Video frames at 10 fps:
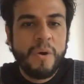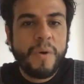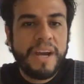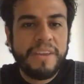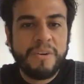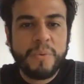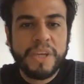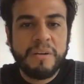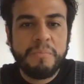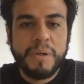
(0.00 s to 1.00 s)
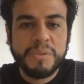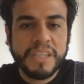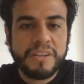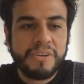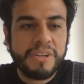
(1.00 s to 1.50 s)
why don't we compose
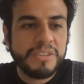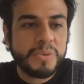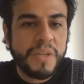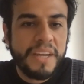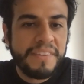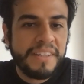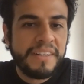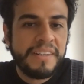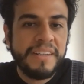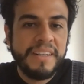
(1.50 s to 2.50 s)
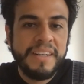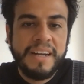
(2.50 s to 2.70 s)
the corridos together,